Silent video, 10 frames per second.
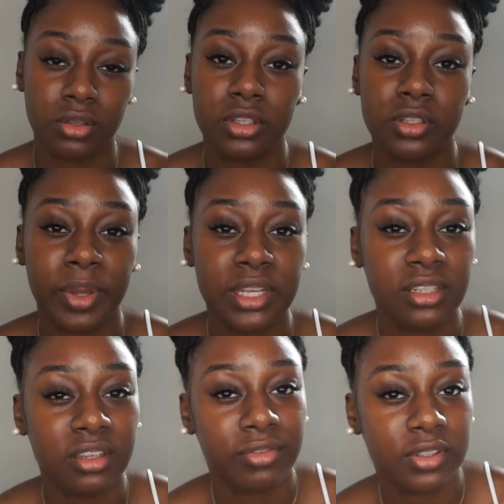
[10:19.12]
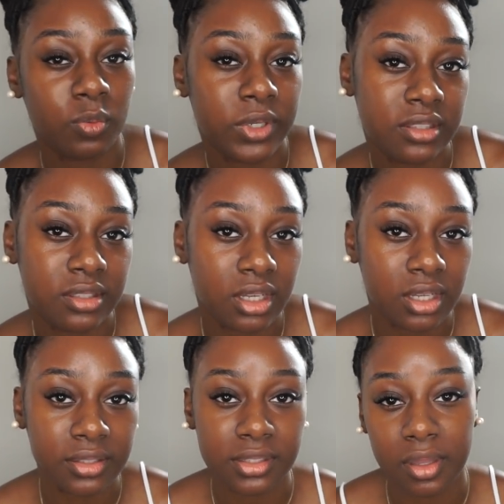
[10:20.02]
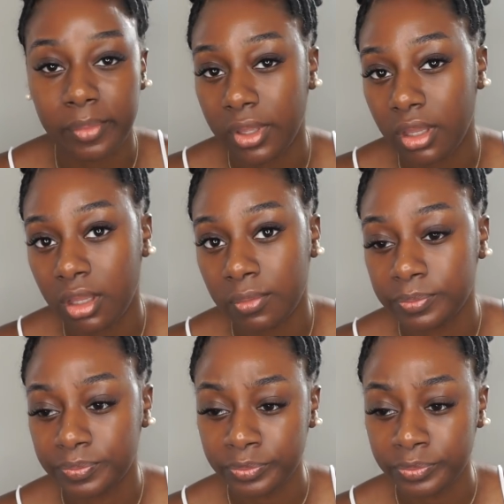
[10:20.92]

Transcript: So depending if it's winter, summer,